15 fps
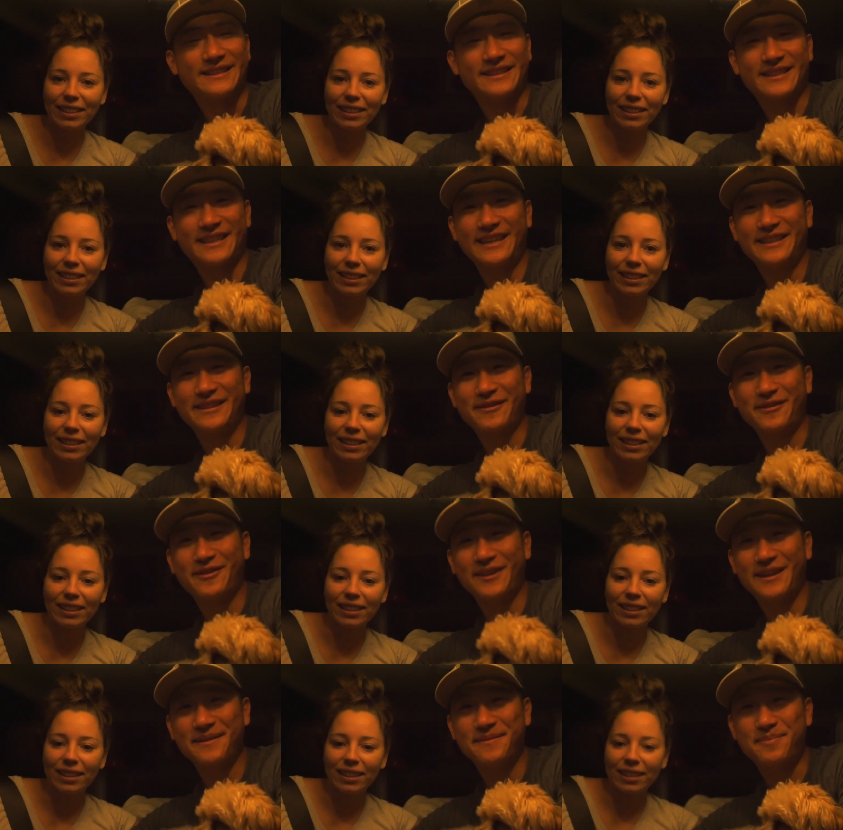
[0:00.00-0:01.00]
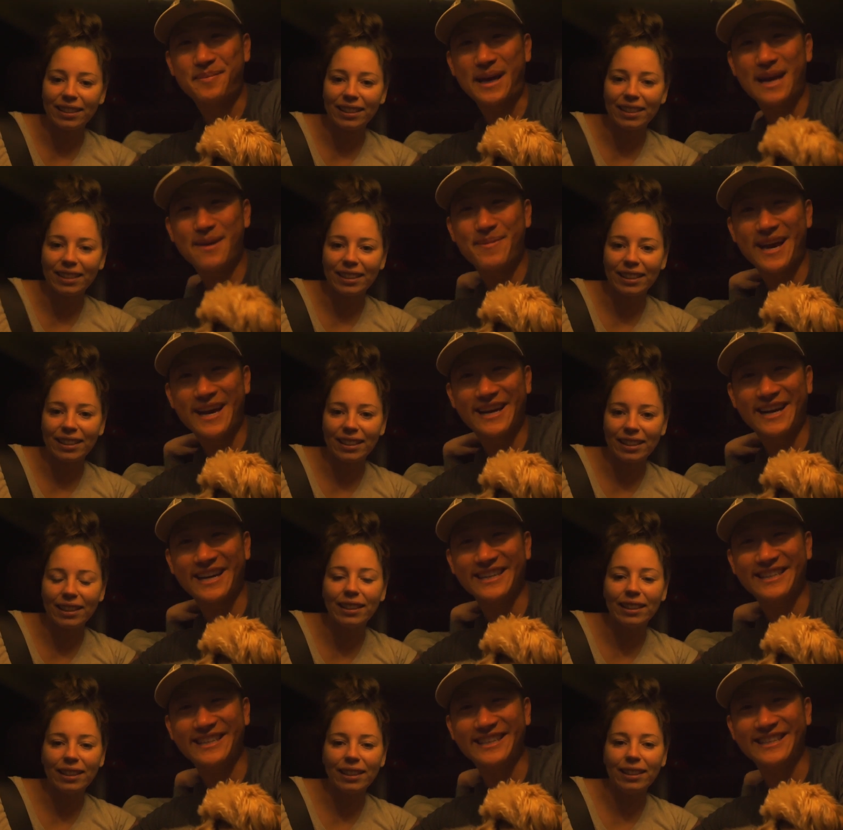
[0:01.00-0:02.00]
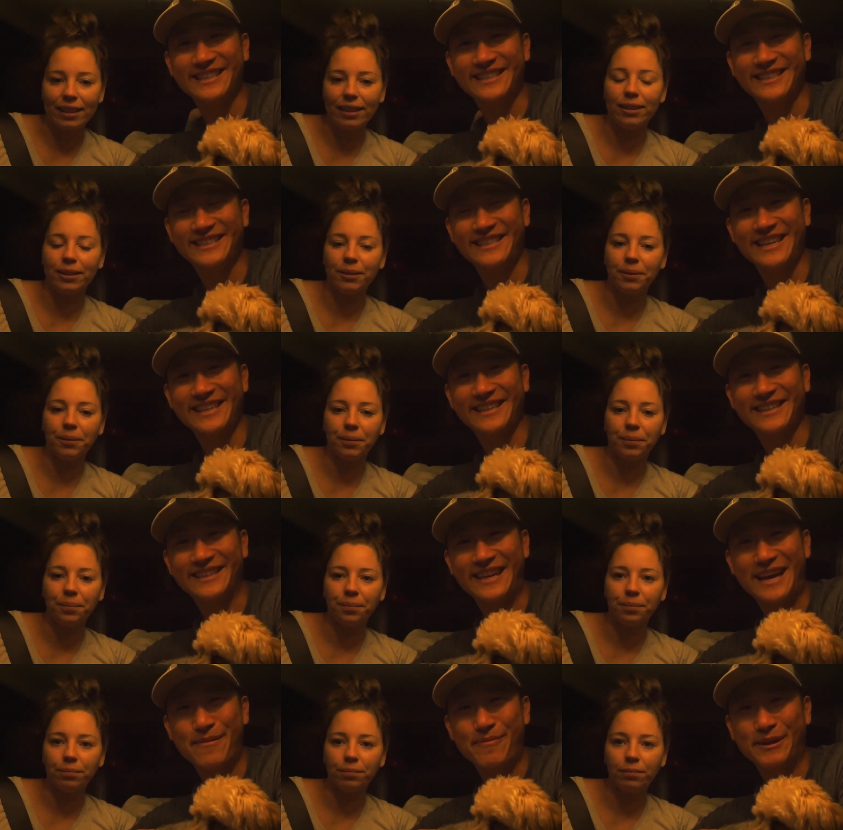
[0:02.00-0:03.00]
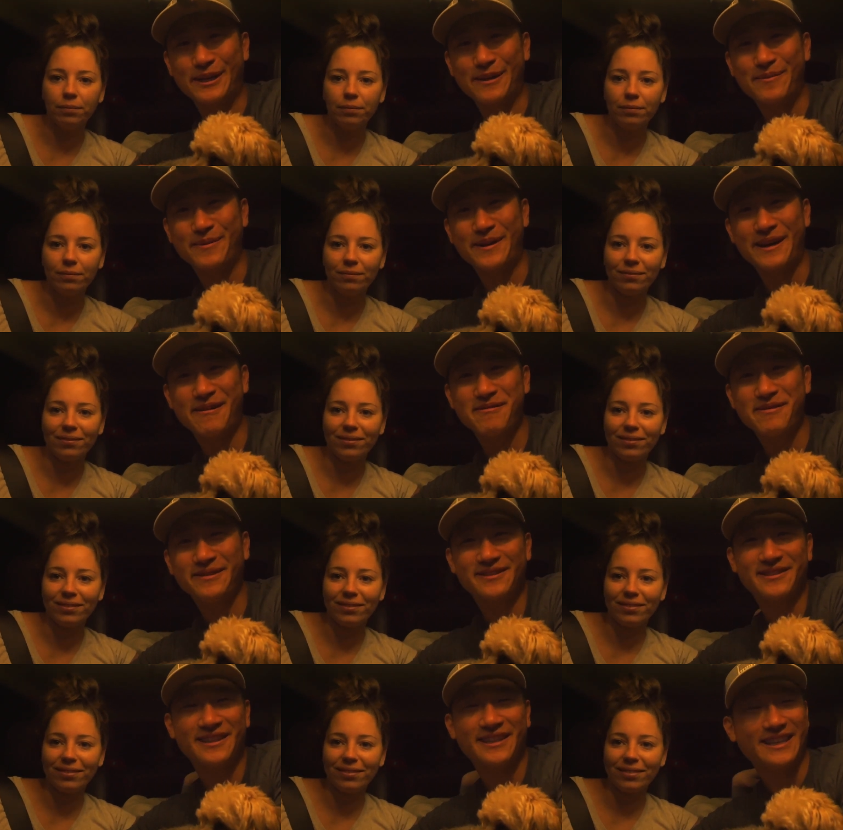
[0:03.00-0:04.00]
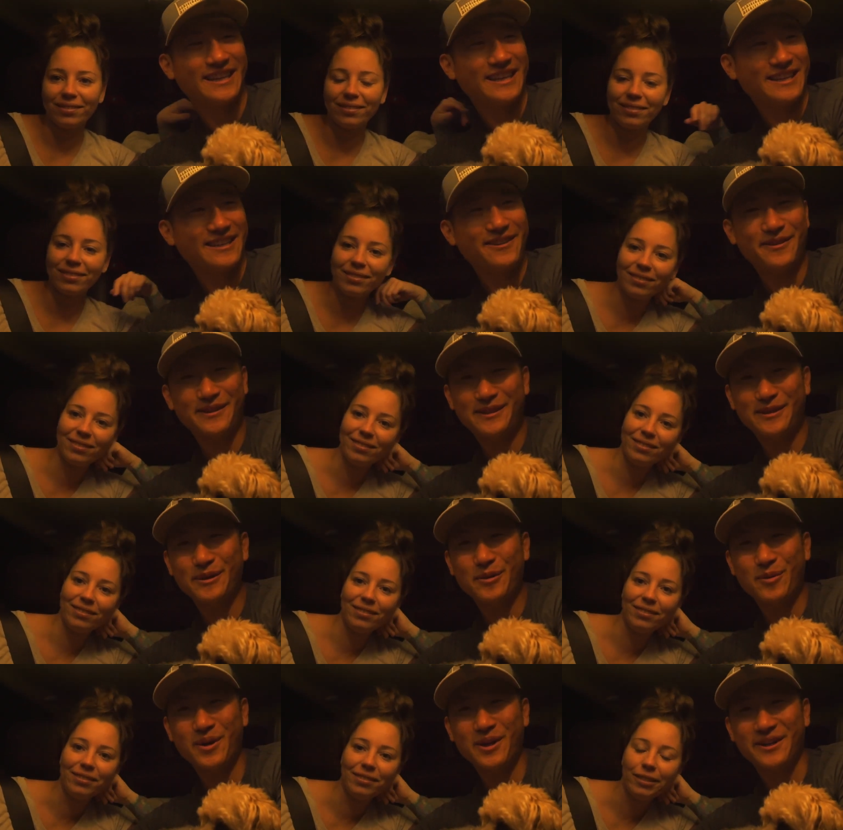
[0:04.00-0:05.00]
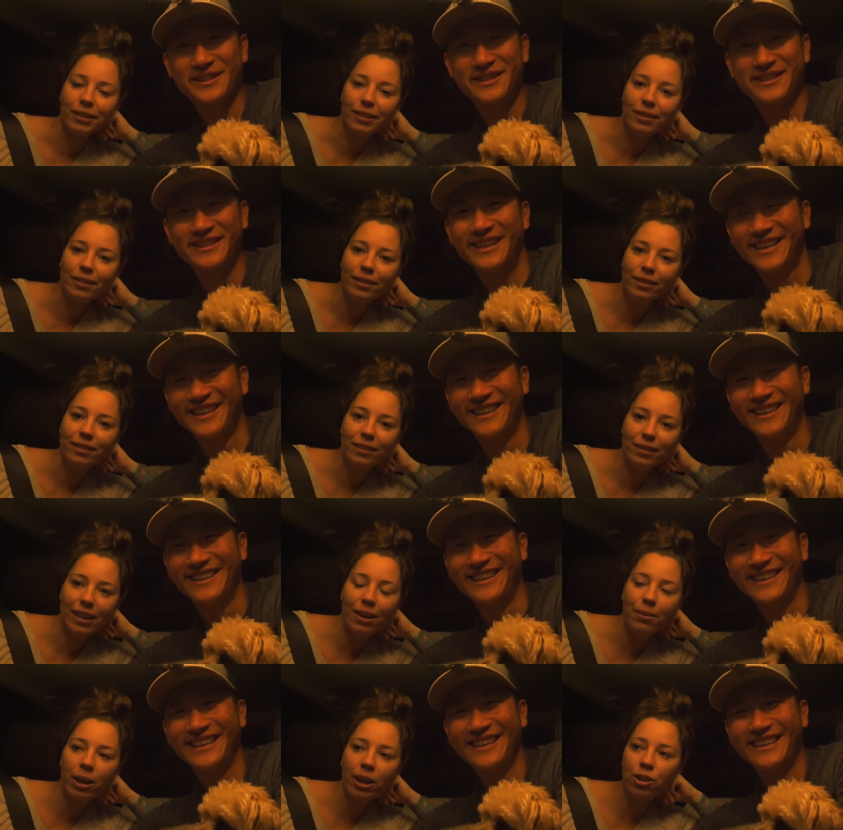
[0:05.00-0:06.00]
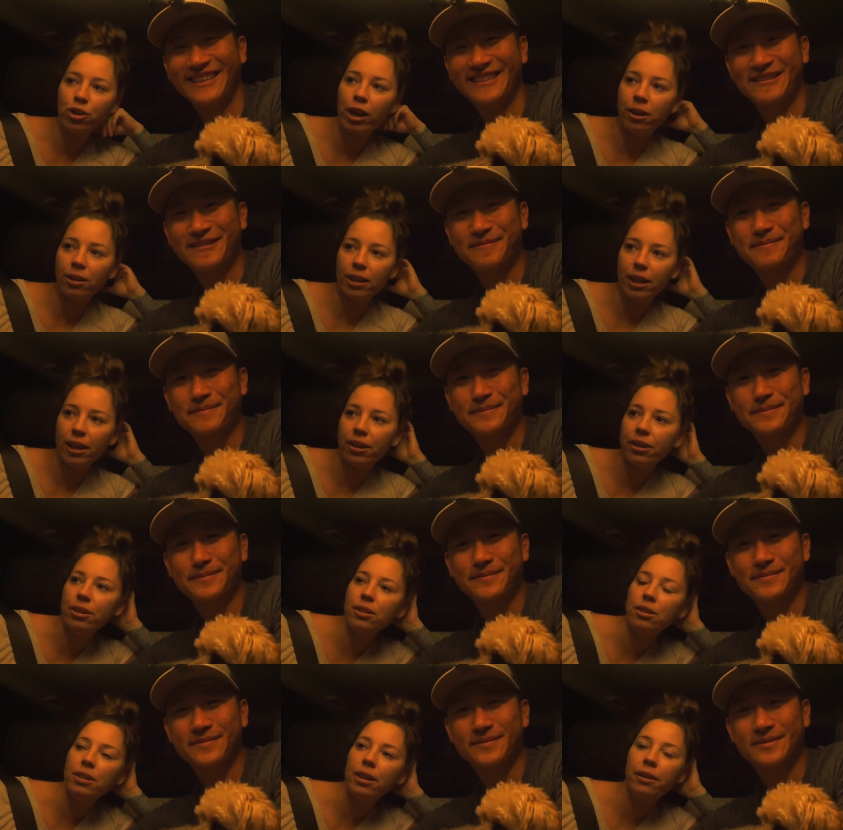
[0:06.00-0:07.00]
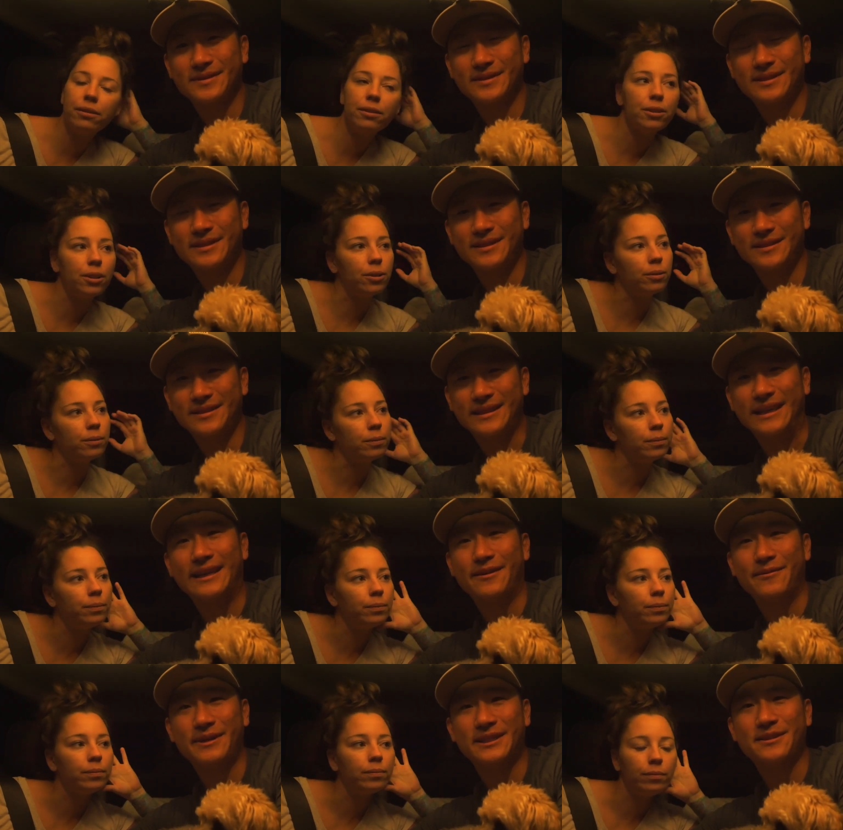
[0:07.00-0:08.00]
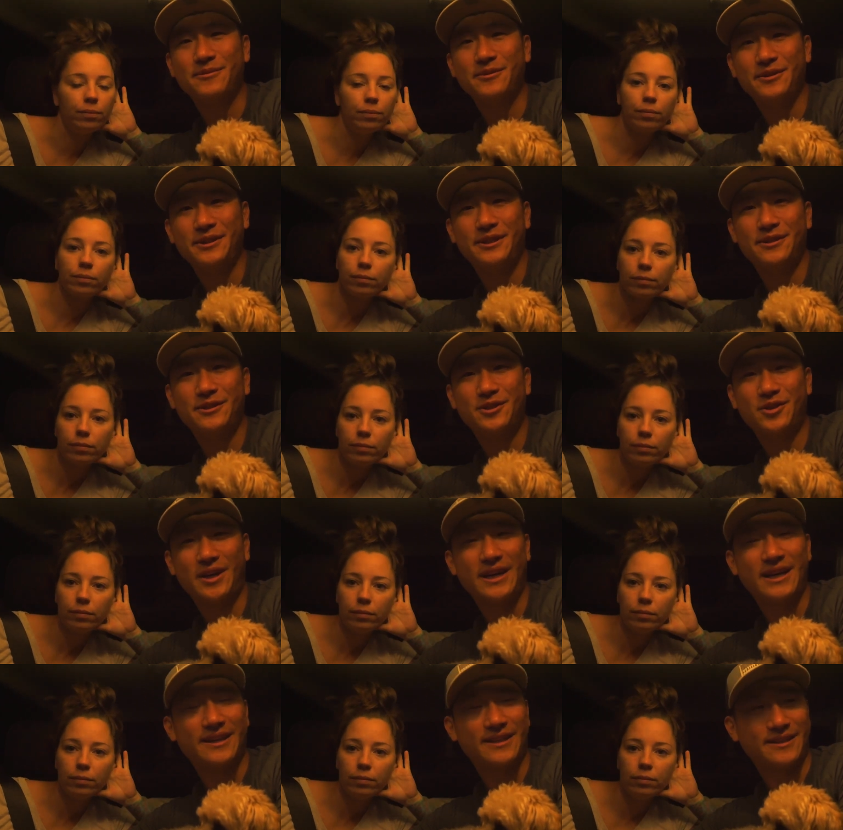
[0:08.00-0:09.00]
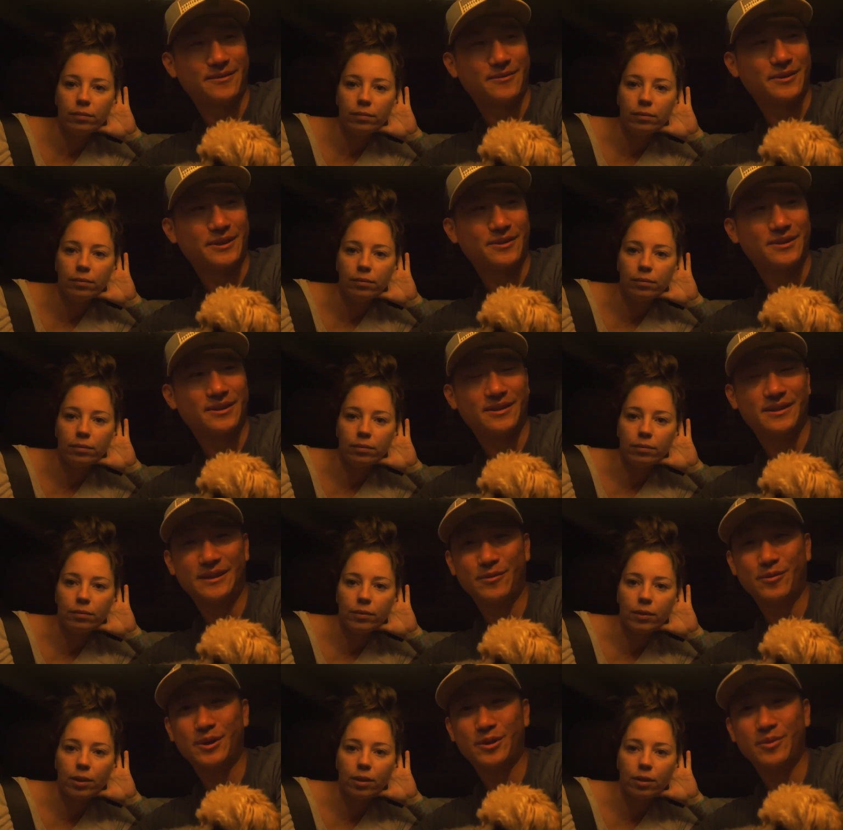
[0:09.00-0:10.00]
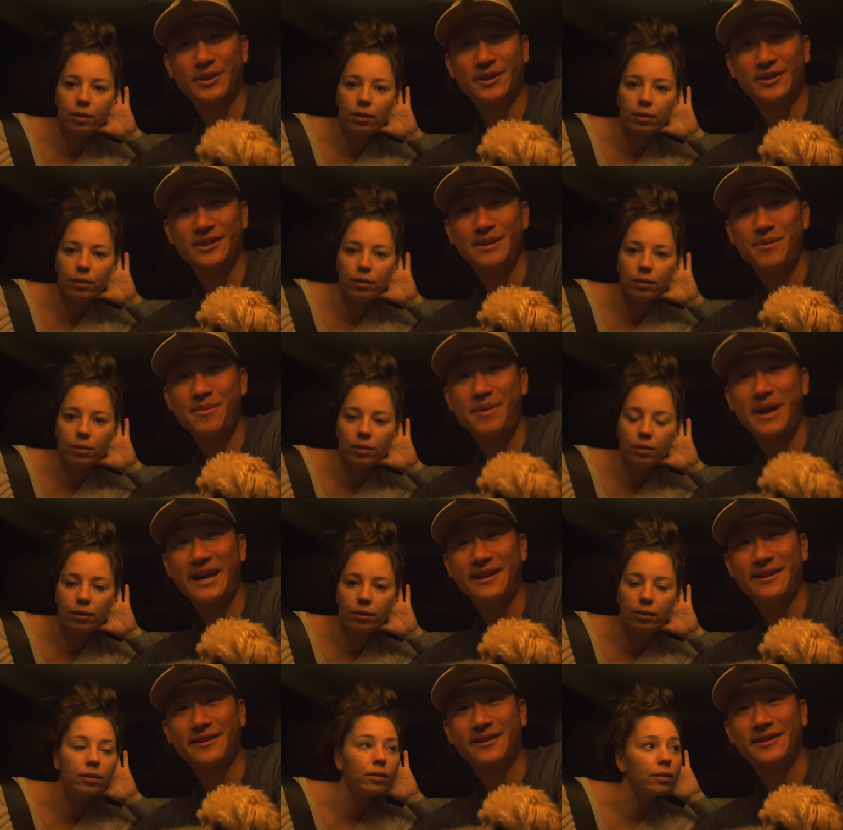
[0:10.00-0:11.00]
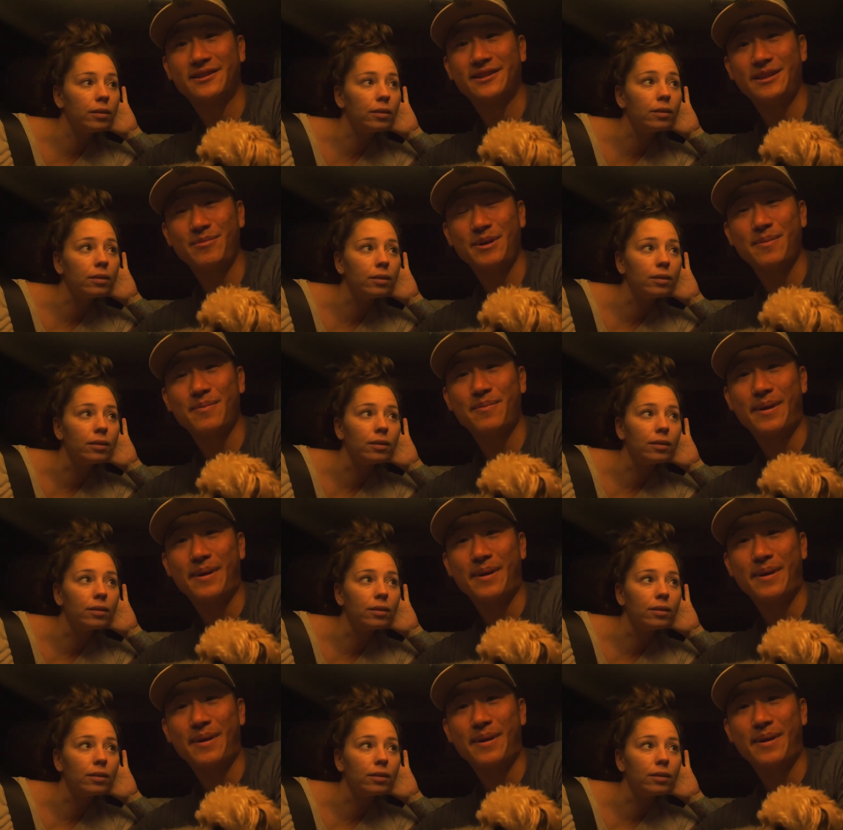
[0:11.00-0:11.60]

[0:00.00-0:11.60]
Speaker 1: just kind of backpack hiking and then taking a nap and coming out. It works.
Speaker 2: Yeah, we got to try out the gear and stuff. So
Speaker 1: yeah, we had some new gear to try out, and it worked well. The sleeping pad and the sleeping